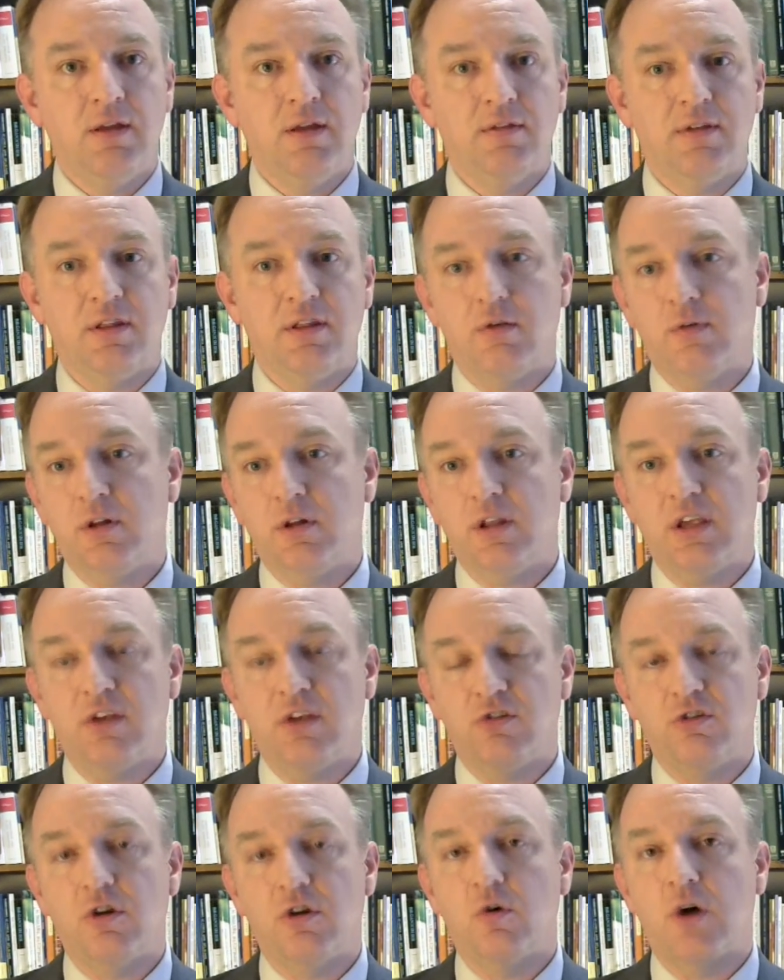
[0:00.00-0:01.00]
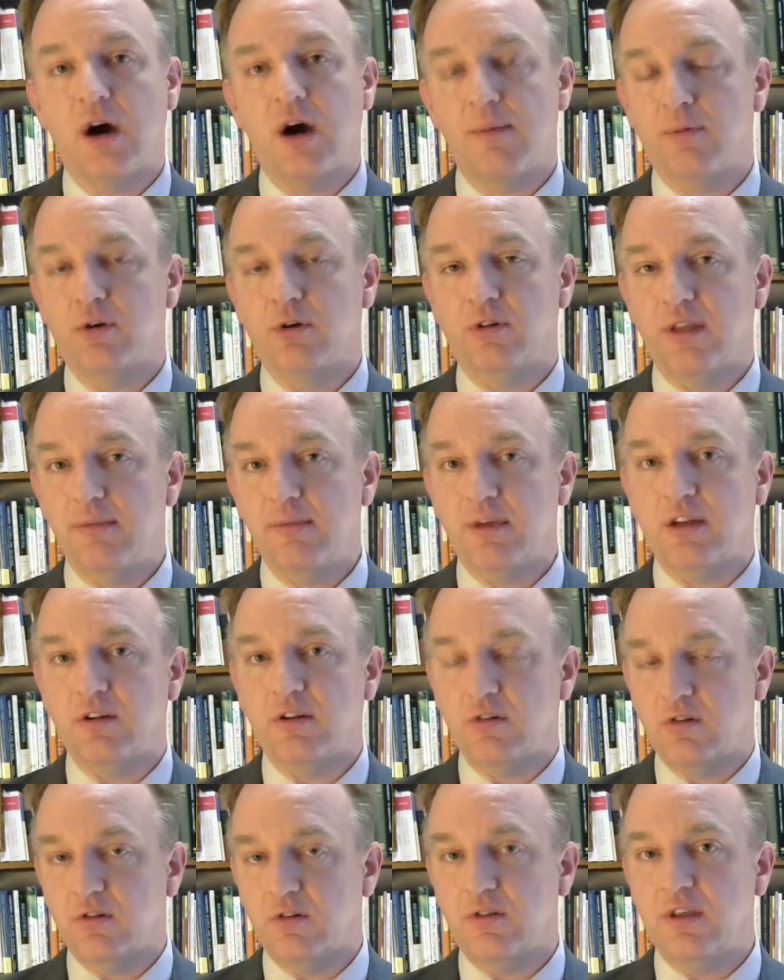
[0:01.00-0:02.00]
then there really is no upper
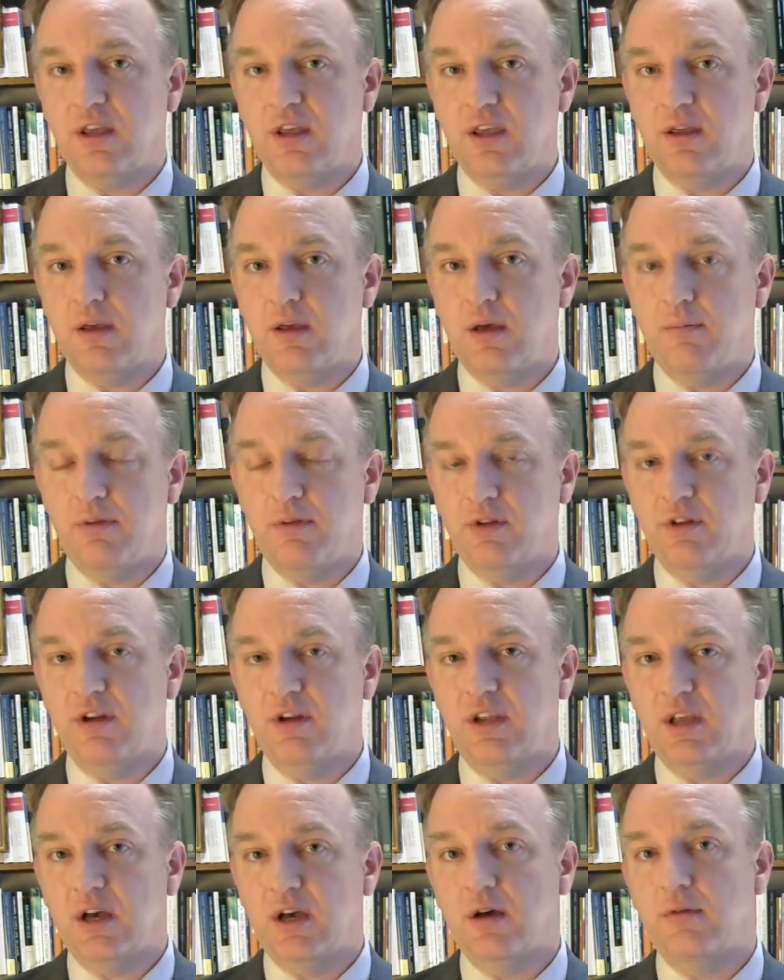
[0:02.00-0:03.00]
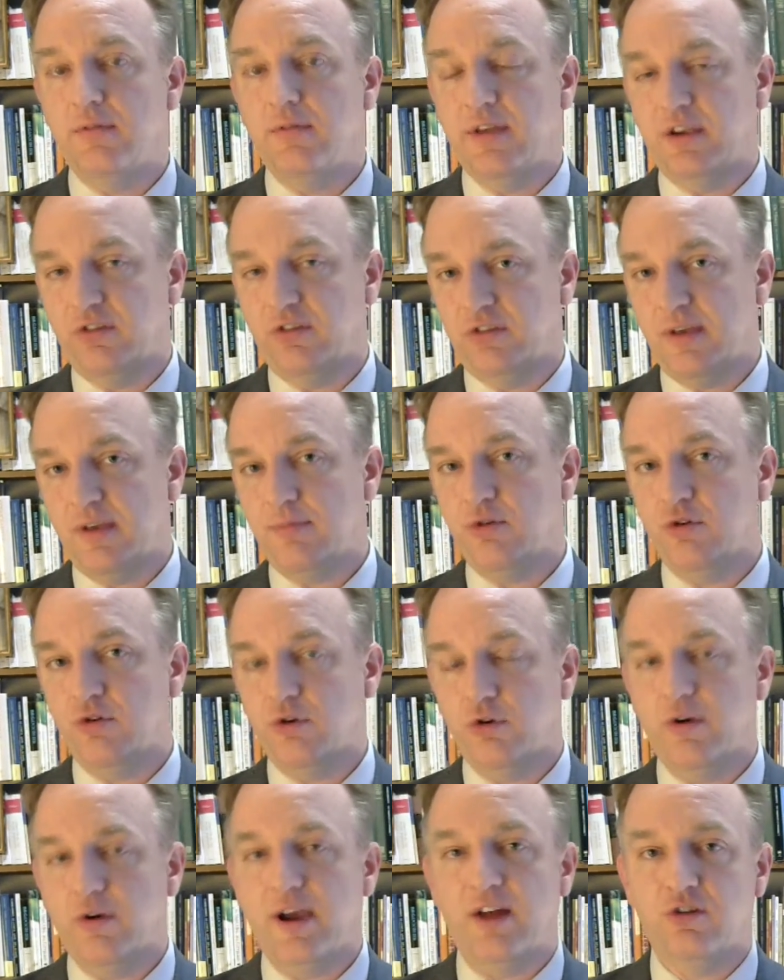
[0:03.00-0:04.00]
limit to the ability of
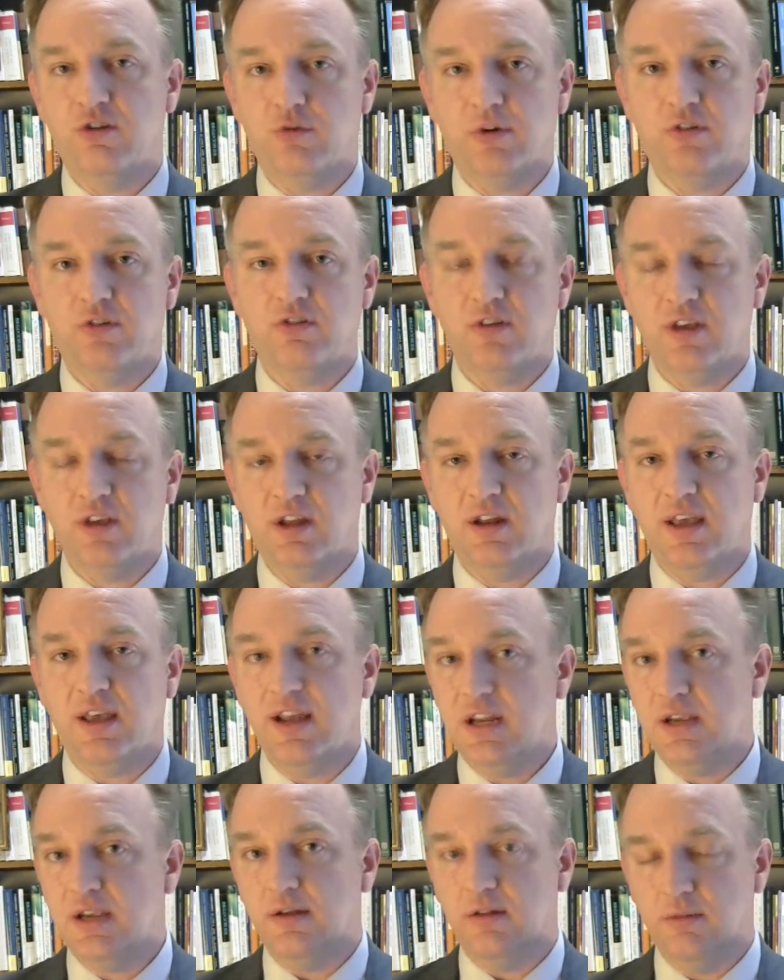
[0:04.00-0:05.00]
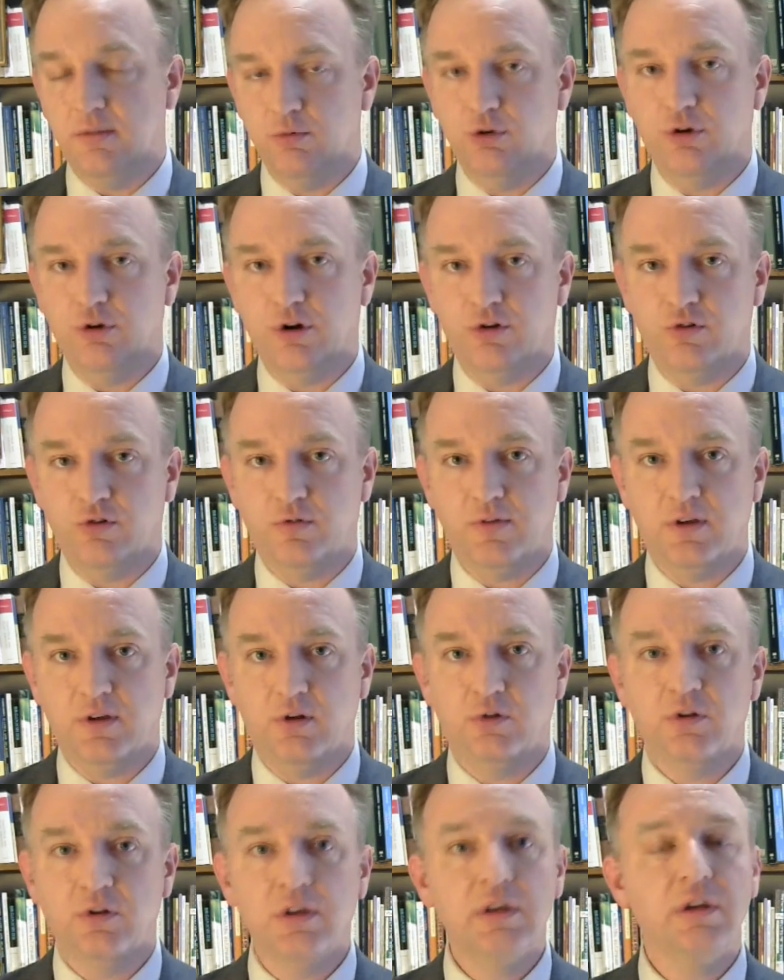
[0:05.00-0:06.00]
exceptional graduates in any liberal arts
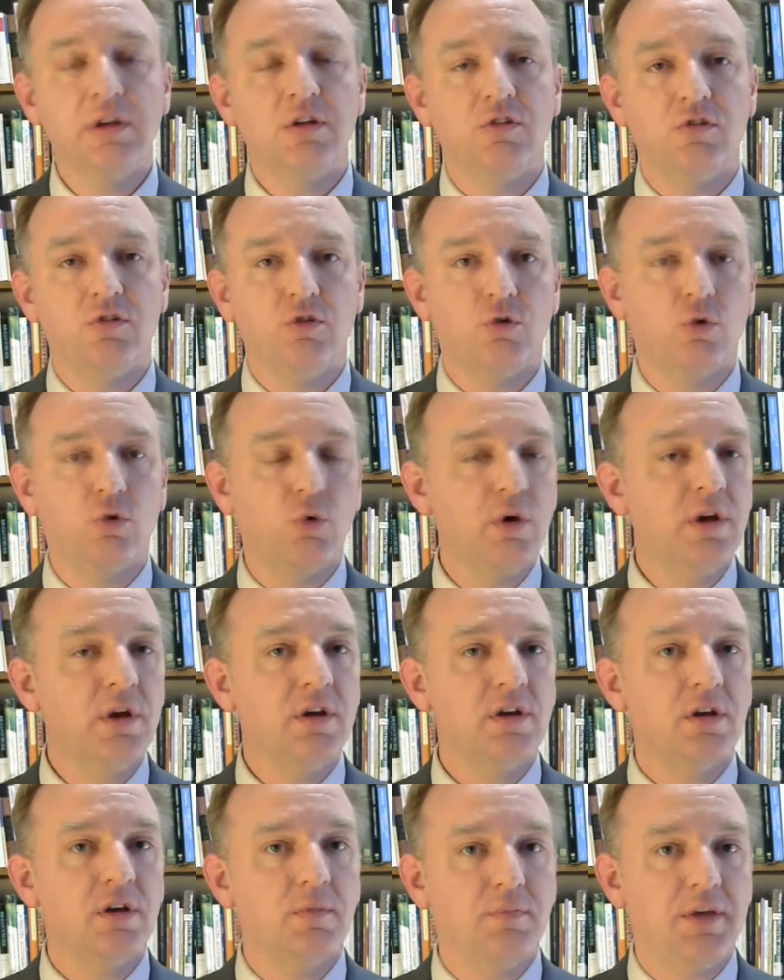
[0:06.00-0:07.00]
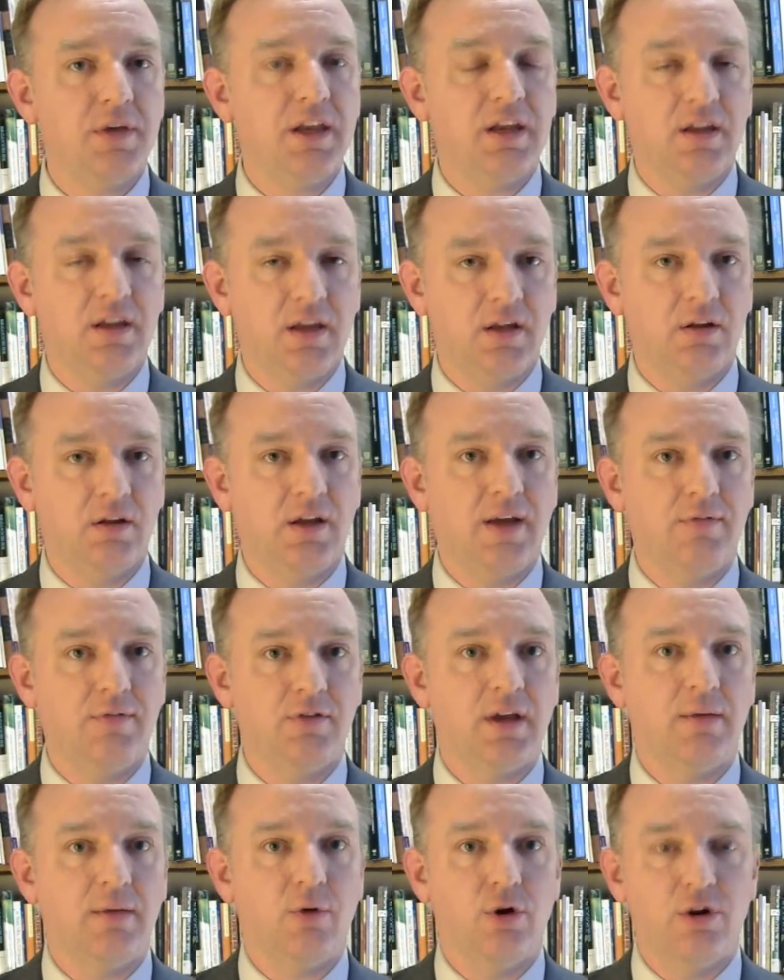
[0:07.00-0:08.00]
field to compete in
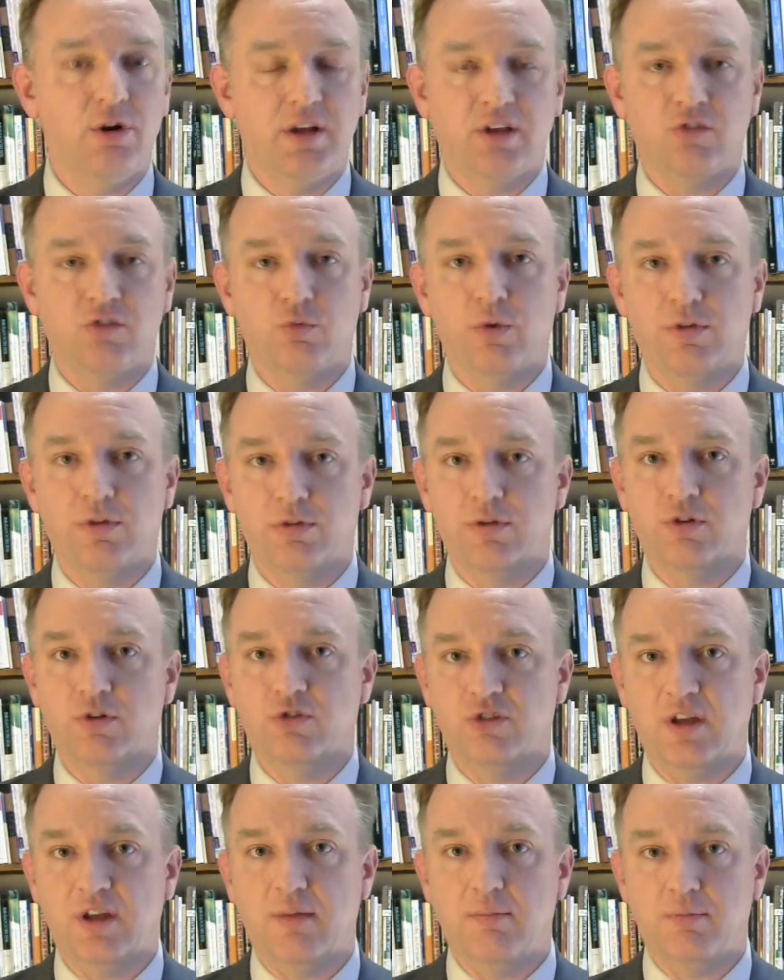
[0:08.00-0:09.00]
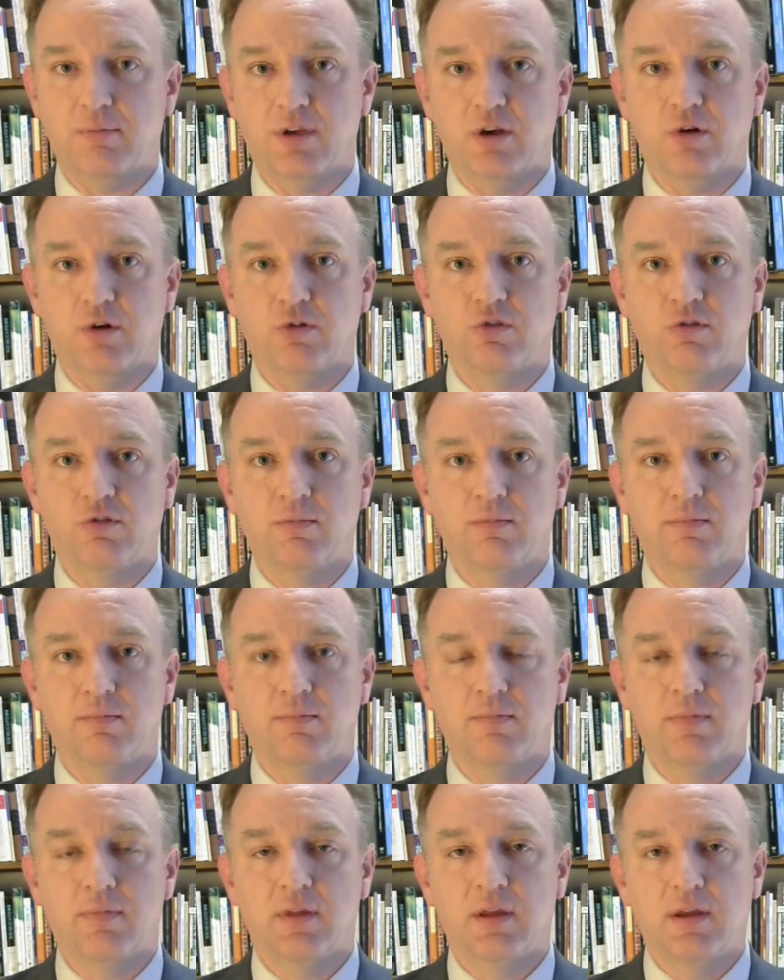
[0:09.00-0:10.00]
lifetime earnings with their STEM peers.
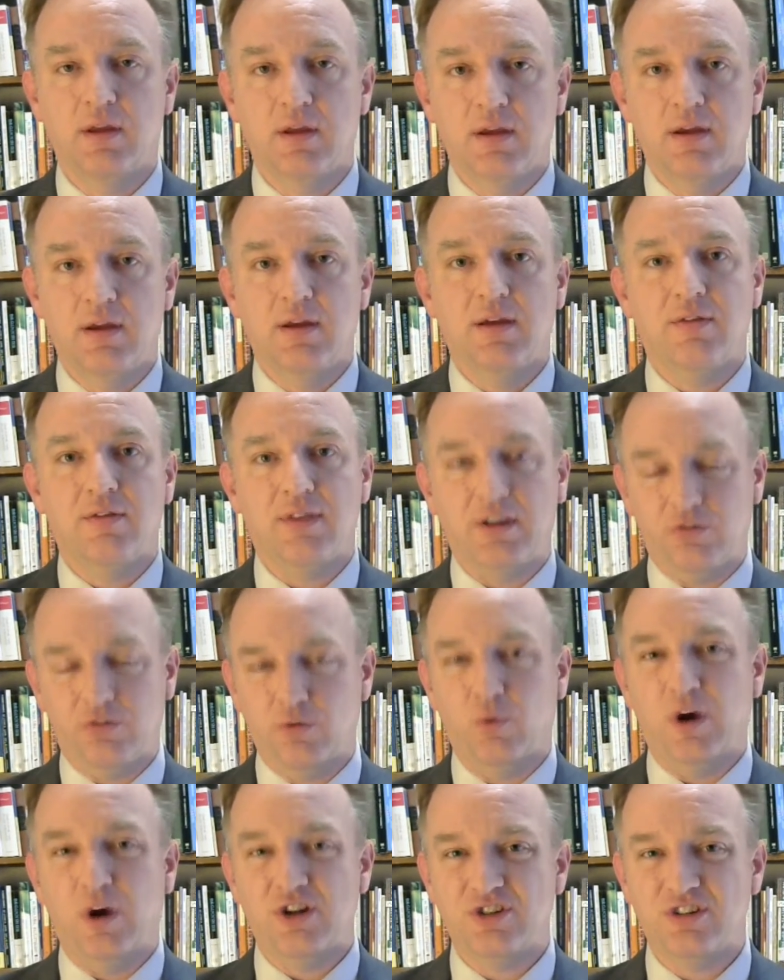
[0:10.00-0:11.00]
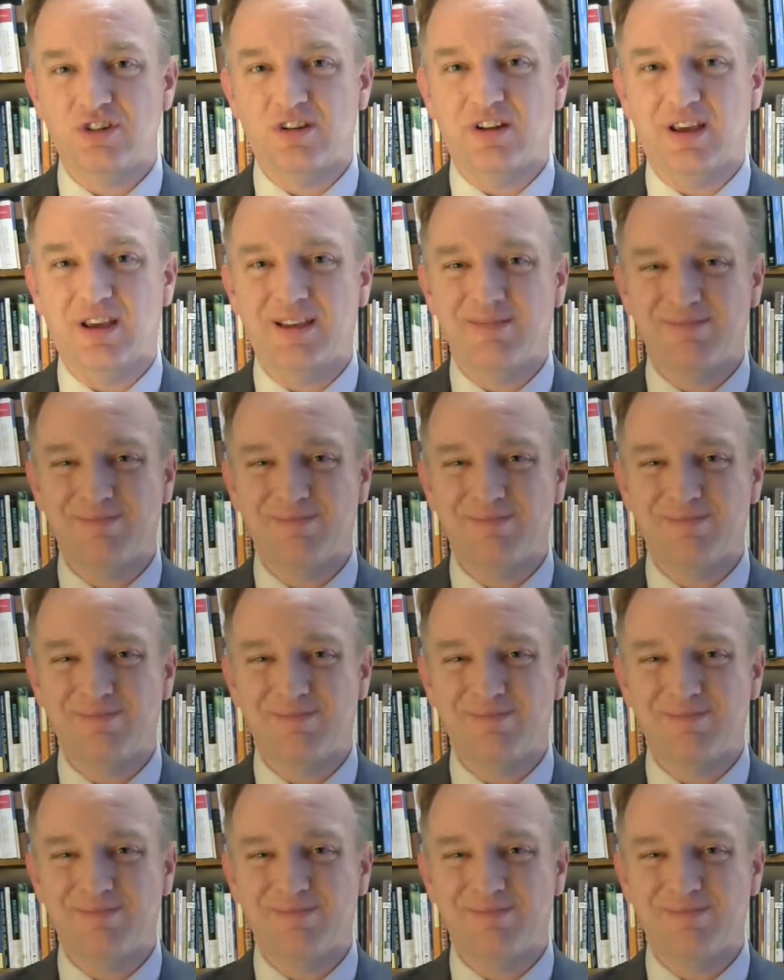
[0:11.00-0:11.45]
Thanks for watching today.